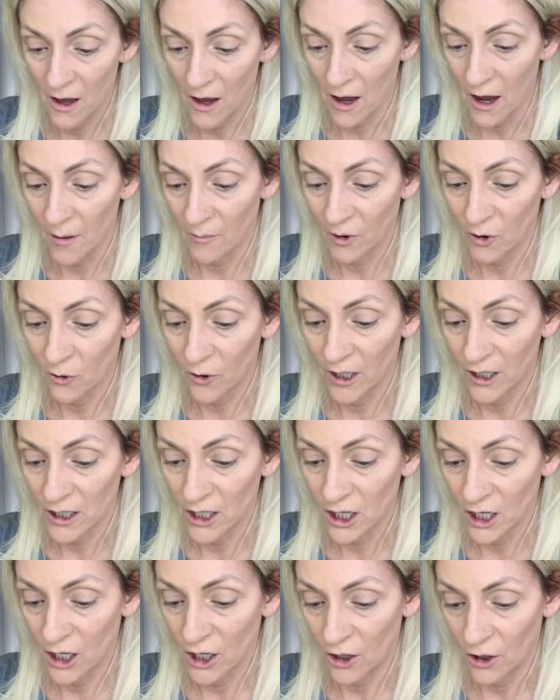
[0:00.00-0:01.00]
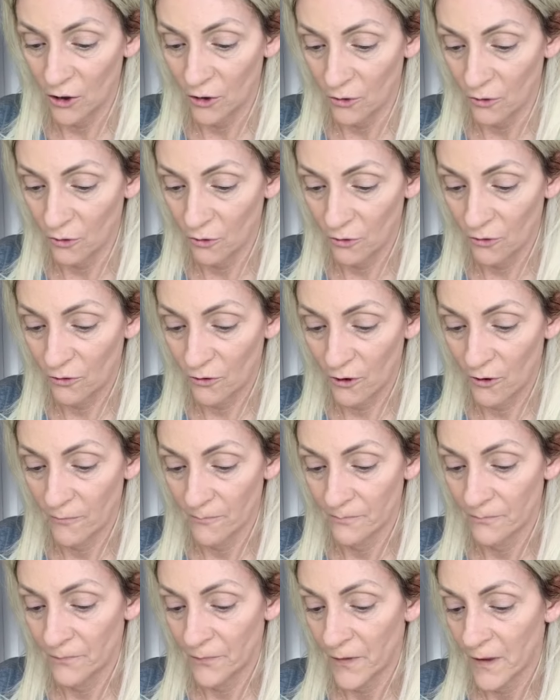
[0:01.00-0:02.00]
I'm going to use
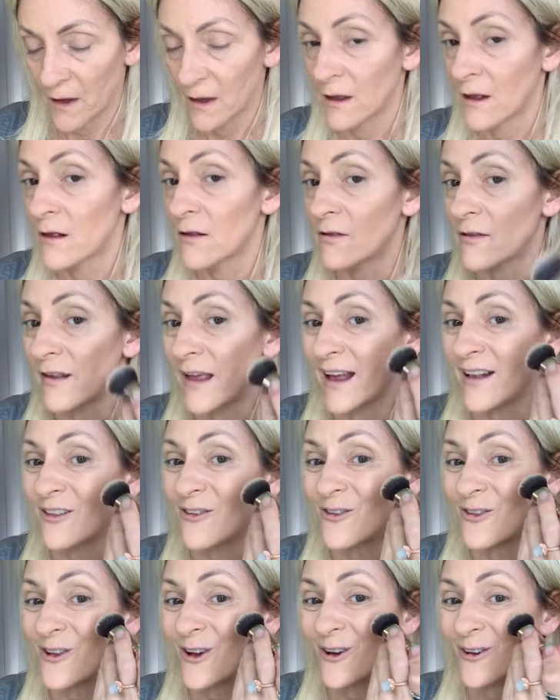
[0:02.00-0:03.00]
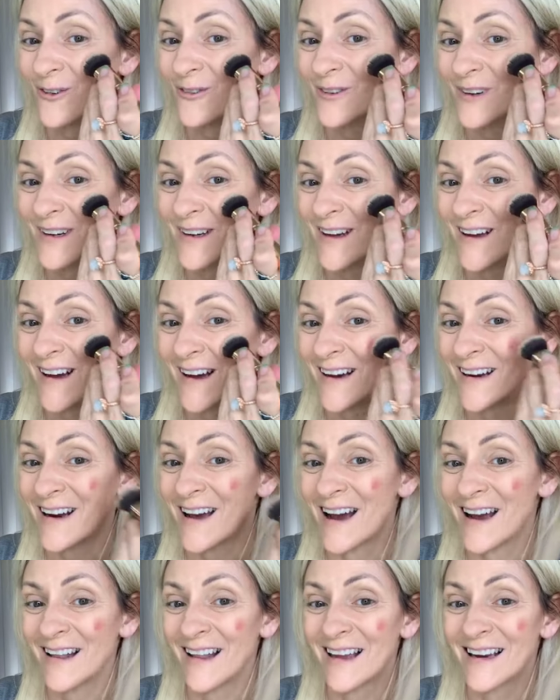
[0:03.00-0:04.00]
Sandstone and
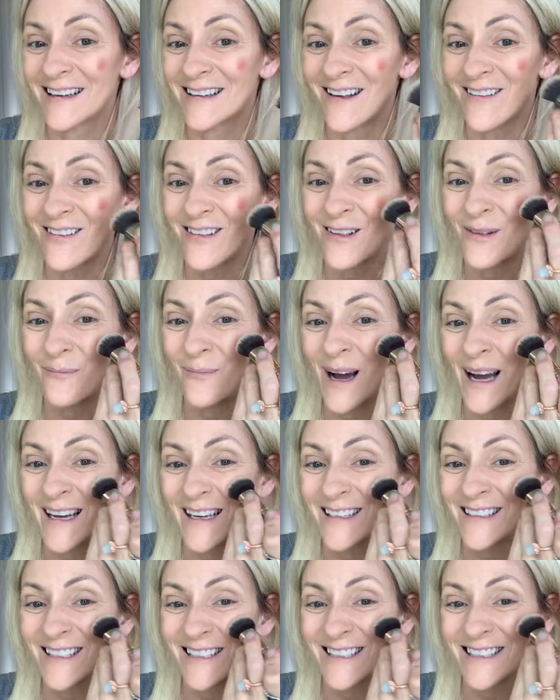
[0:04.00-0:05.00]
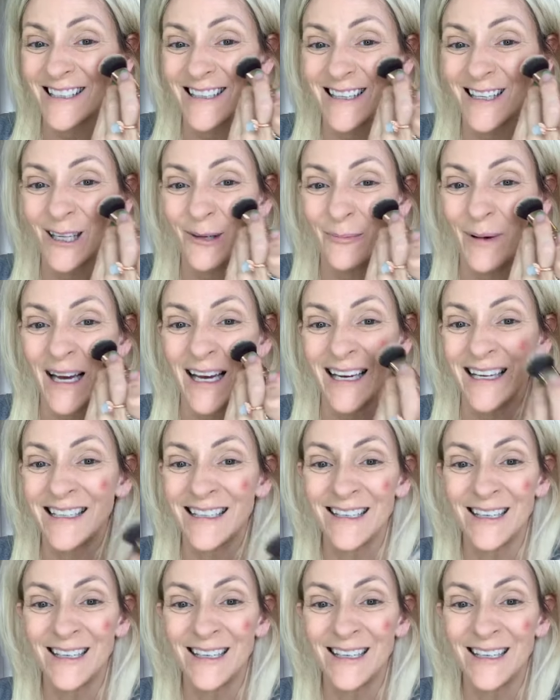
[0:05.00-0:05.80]
I like to smile just a little bit,